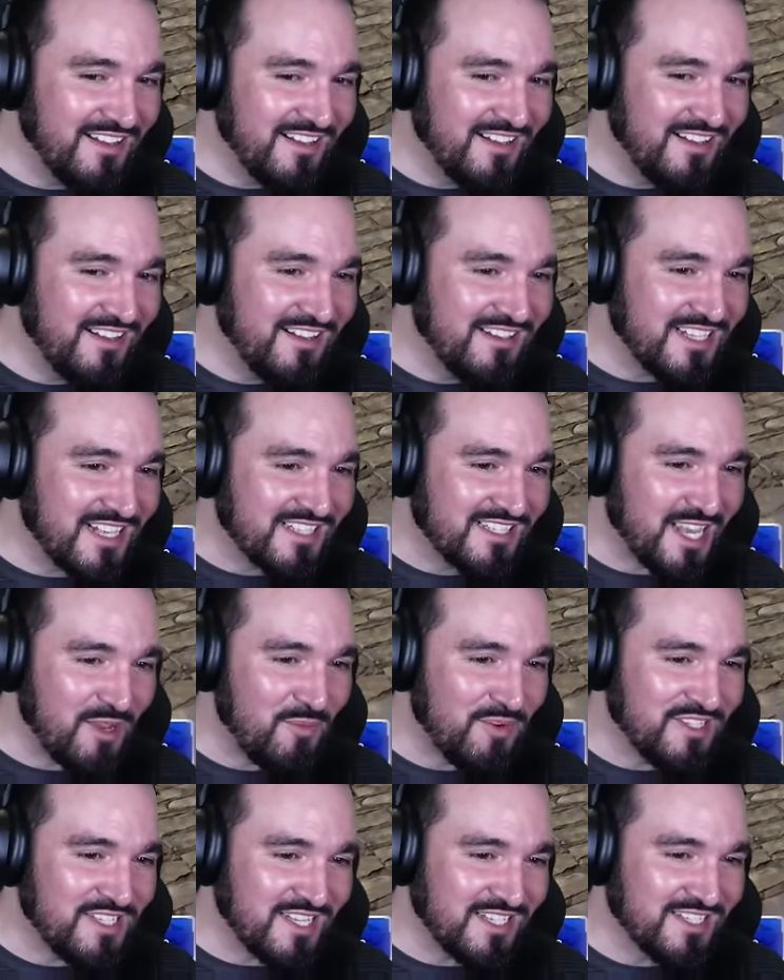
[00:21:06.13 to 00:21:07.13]
the same
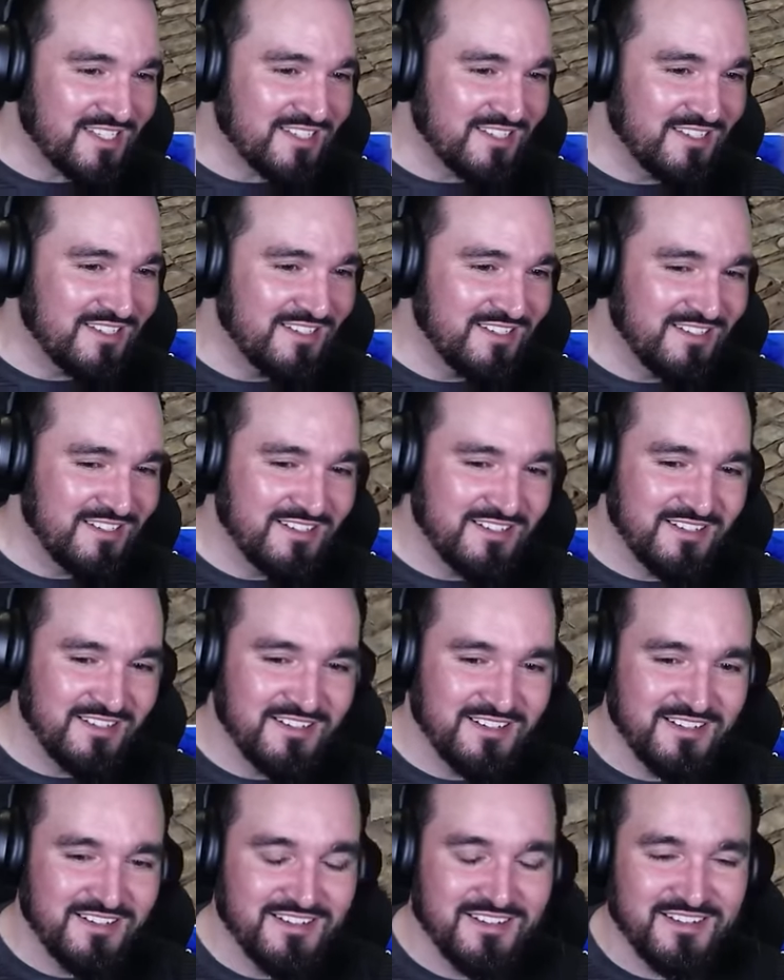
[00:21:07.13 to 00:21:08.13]
one as this?
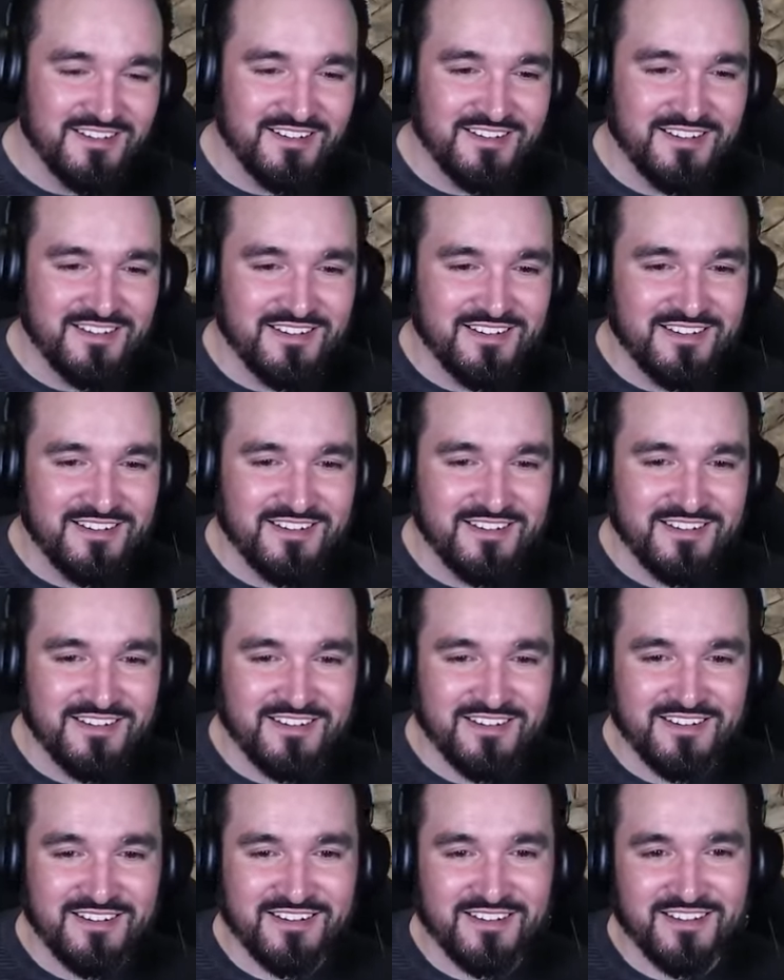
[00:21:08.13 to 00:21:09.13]
Nope.
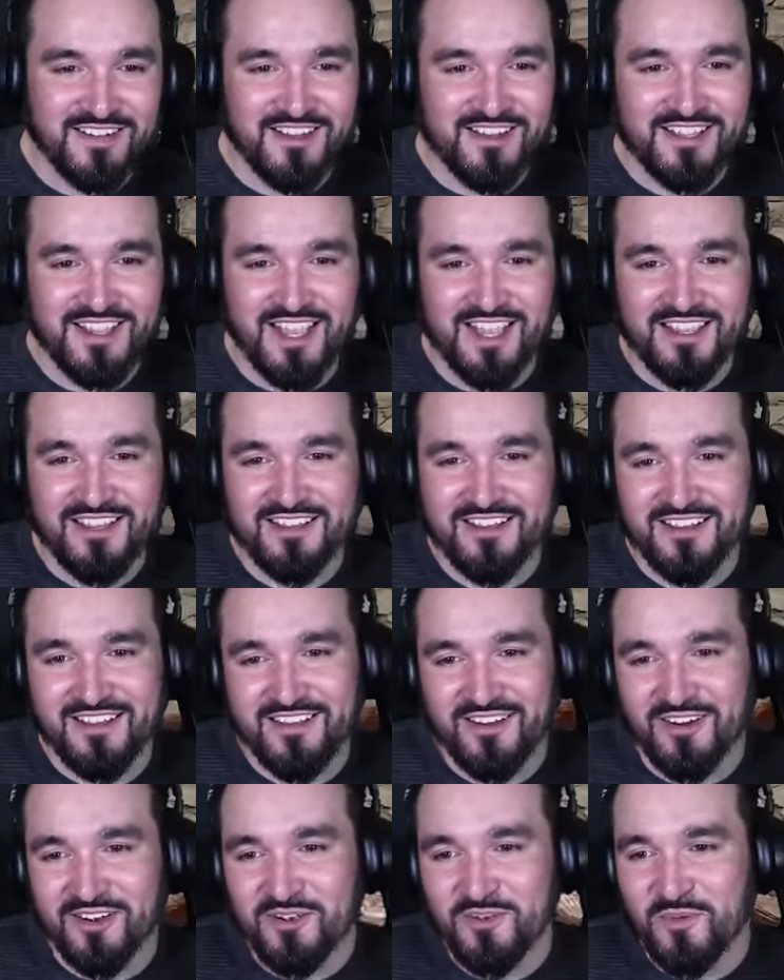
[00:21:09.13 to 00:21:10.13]
Okay.
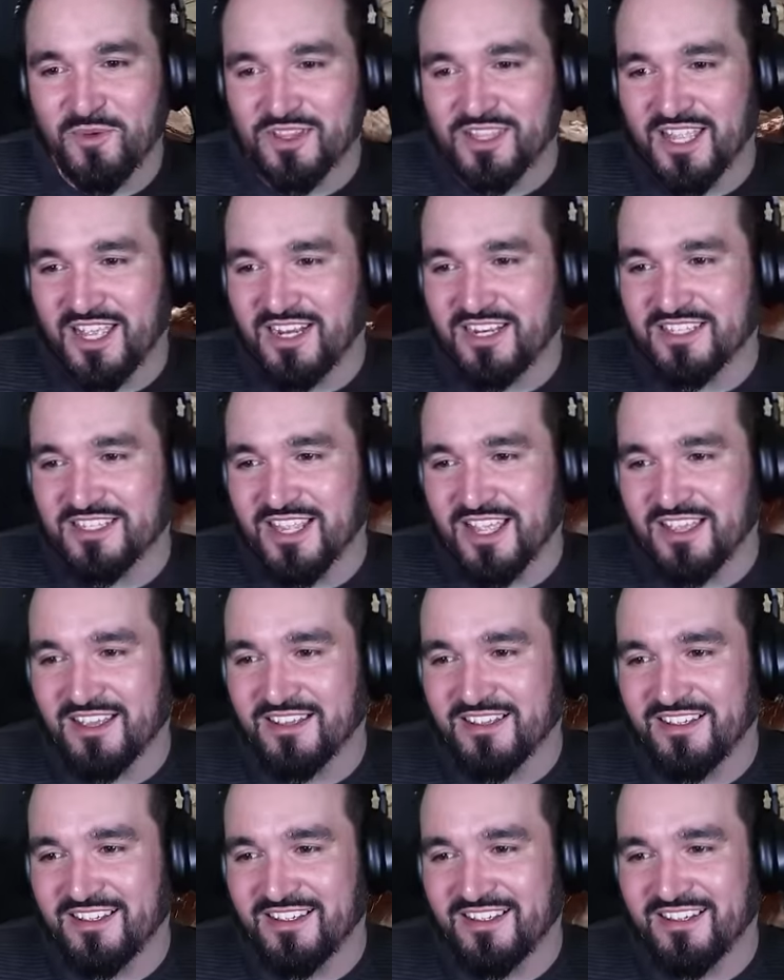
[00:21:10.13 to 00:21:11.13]
Alright, what the hell is that?
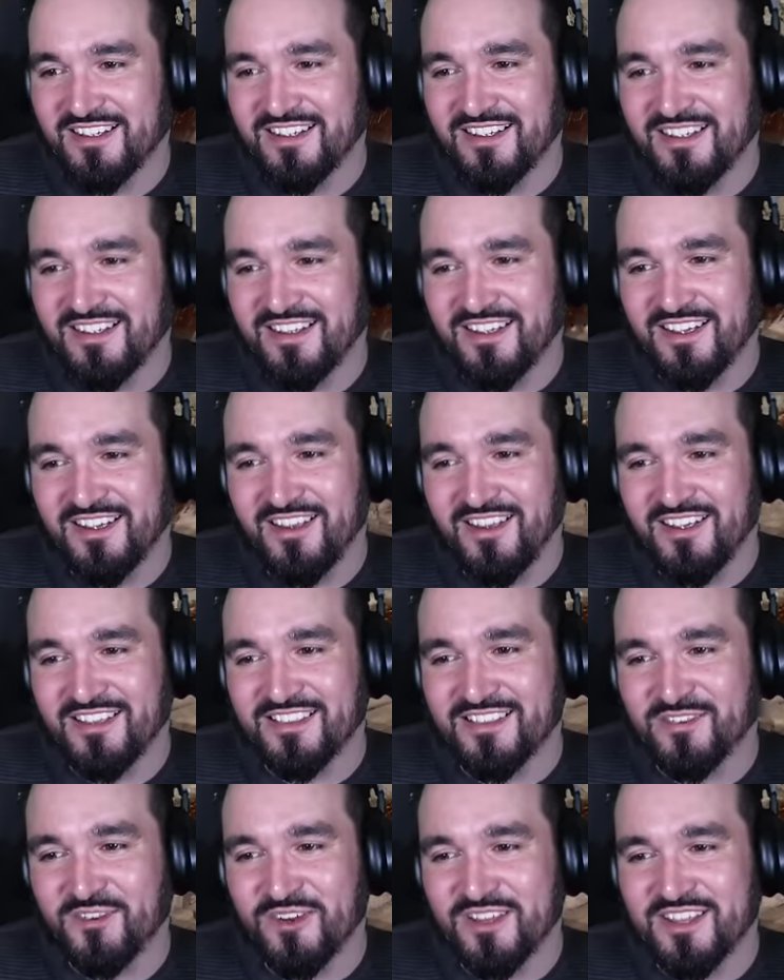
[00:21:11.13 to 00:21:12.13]
Alright,
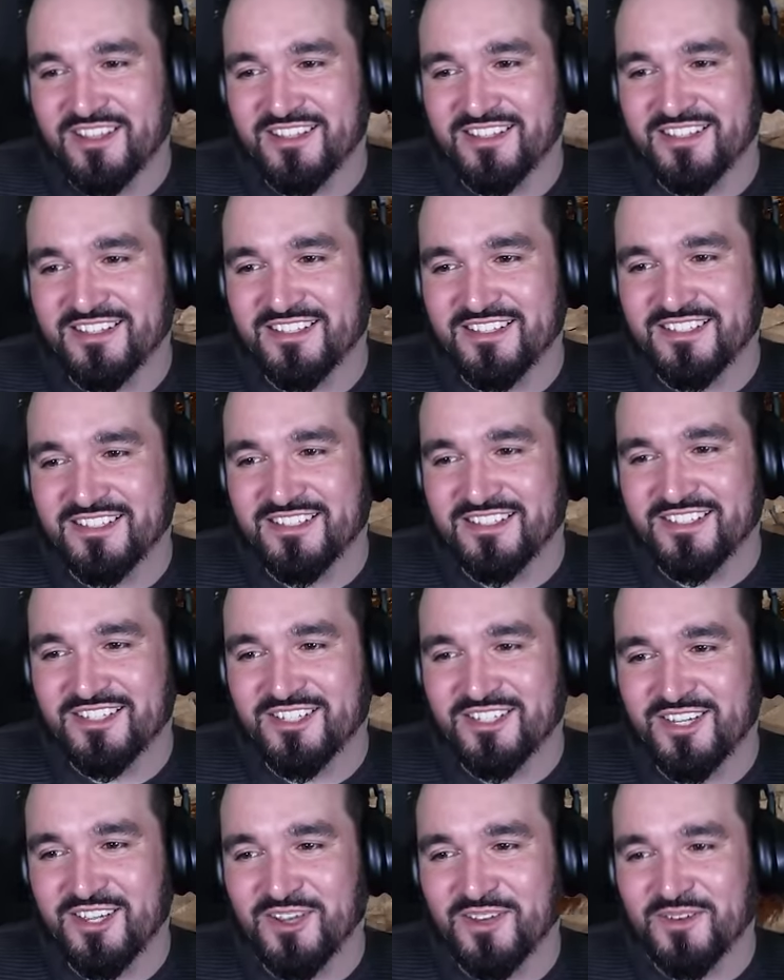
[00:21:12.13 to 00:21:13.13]
3,
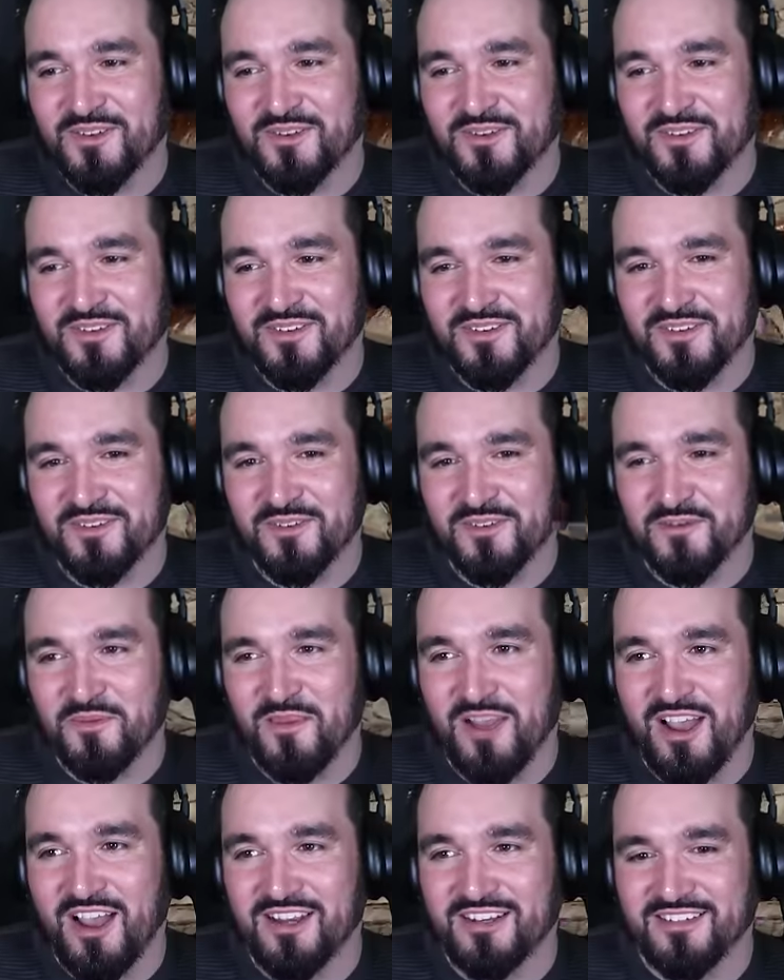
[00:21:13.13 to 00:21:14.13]
2,
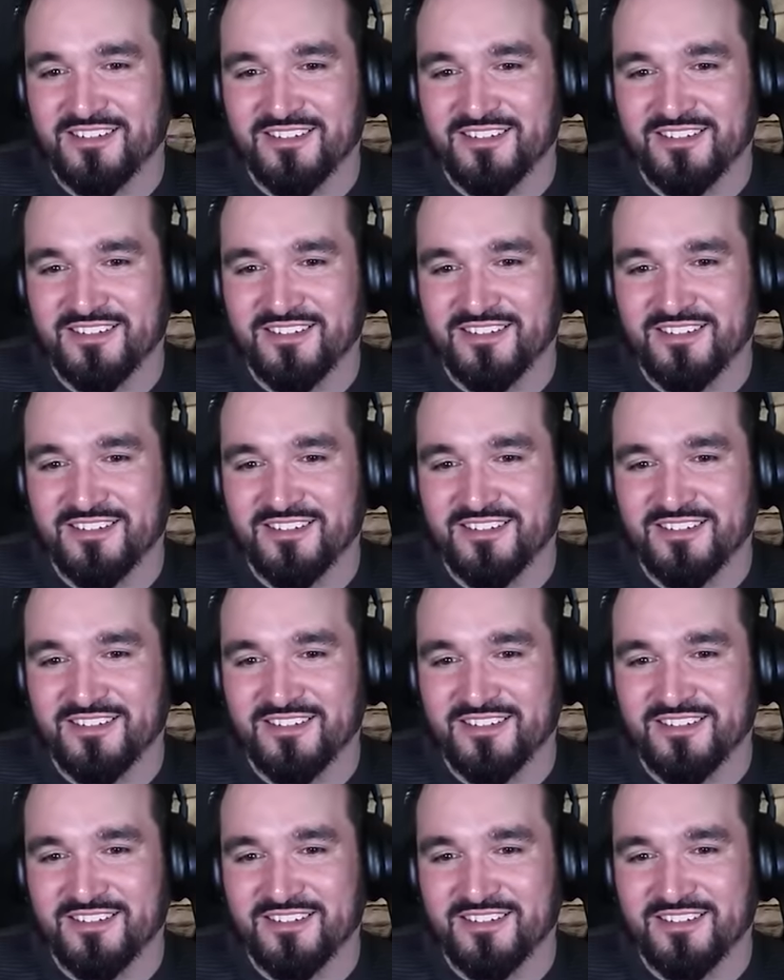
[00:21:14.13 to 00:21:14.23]
1.